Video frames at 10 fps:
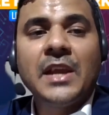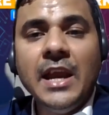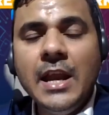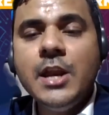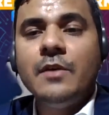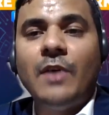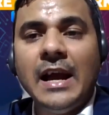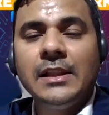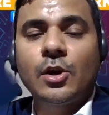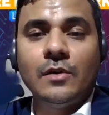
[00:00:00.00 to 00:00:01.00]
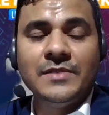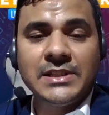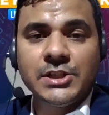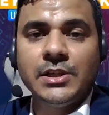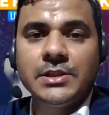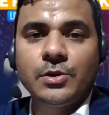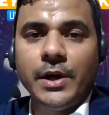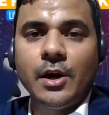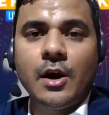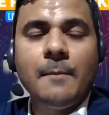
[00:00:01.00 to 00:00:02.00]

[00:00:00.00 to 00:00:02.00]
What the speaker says: In while the conversation is going on,